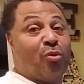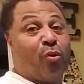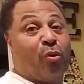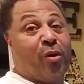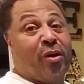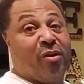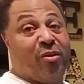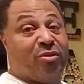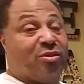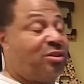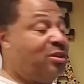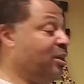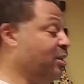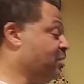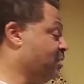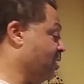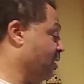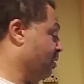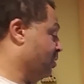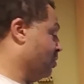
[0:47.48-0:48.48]
Creole
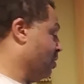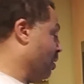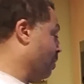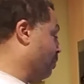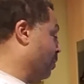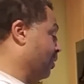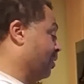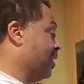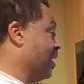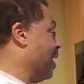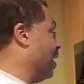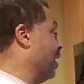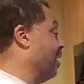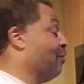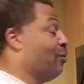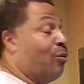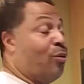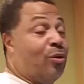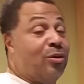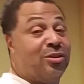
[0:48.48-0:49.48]
seasoning. So I put that,
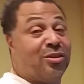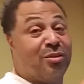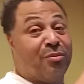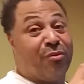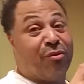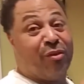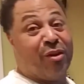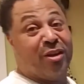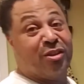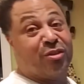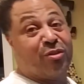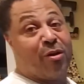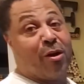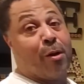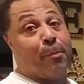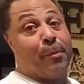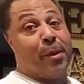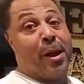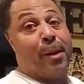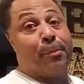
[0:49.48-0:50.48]
and of course some fresh
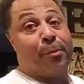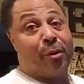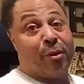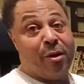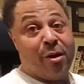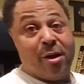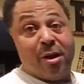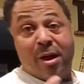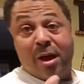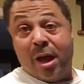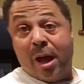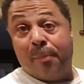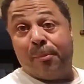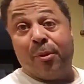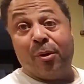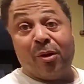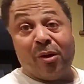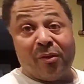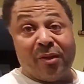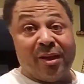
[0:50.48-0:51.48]
ground pepper. I
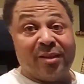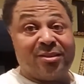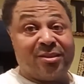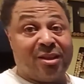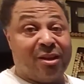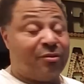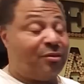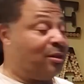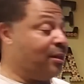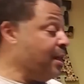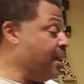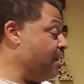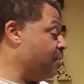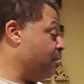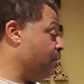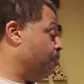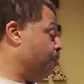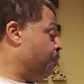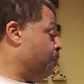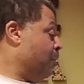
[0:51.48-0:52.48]
put all that stuff
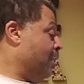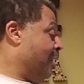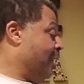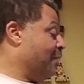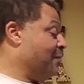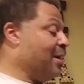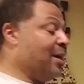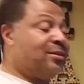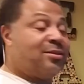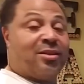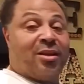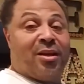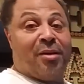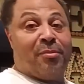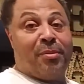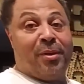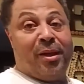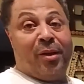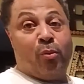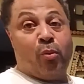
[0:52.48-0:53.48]
together, and that's going to
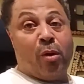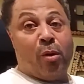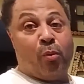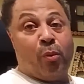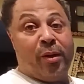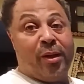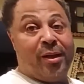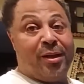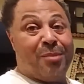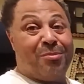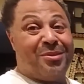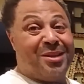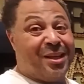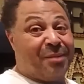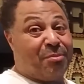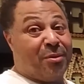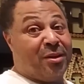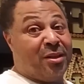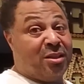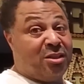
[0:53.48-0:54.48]
be what we end up
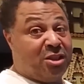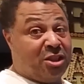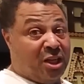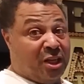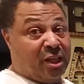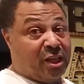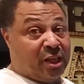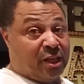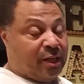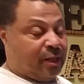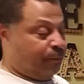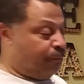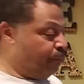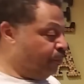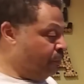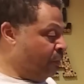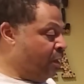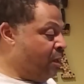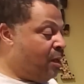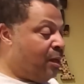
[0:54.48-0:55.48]
dipping the chicken in.
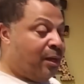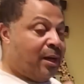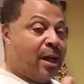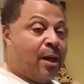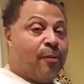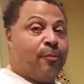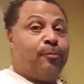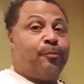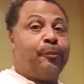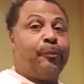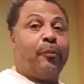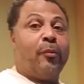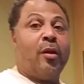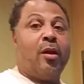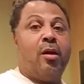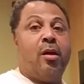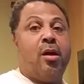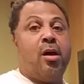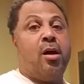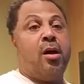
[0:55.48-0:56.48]

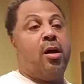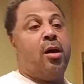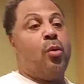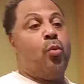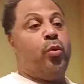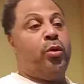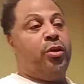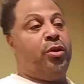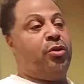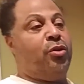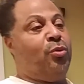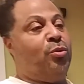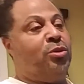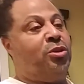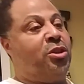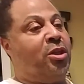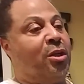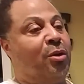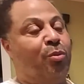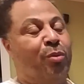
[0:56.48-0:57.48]
Now, when you're doing
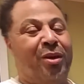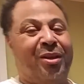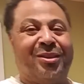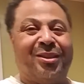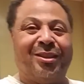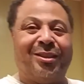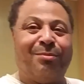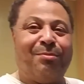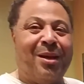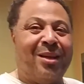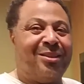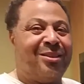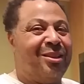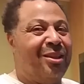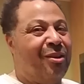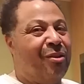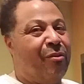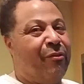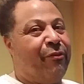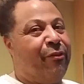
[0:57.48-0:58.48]
chicken wings,
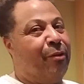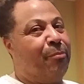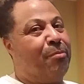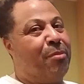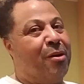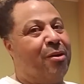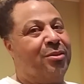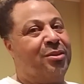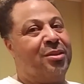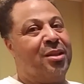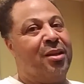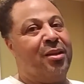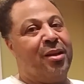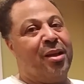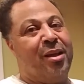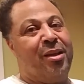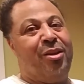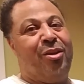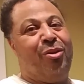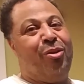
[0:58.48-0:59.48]
especially on football
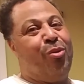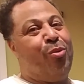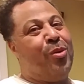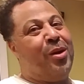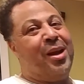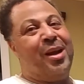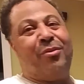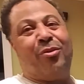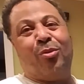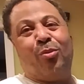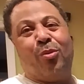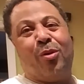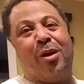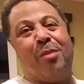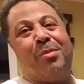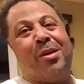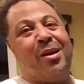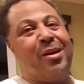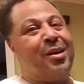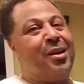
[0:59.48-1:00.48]
Sunday, you don't want to have to worry
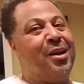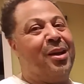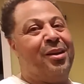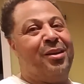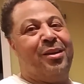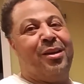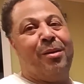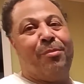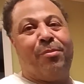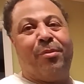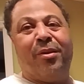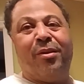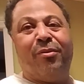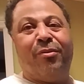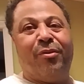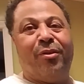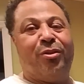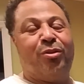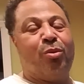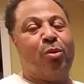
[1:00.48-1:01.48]
about cutting up
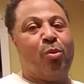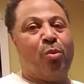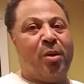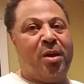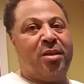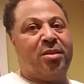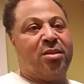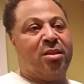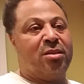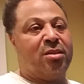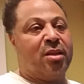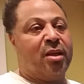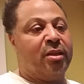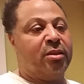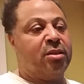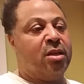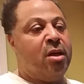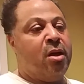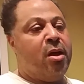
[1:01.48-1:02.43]
individual wings and things.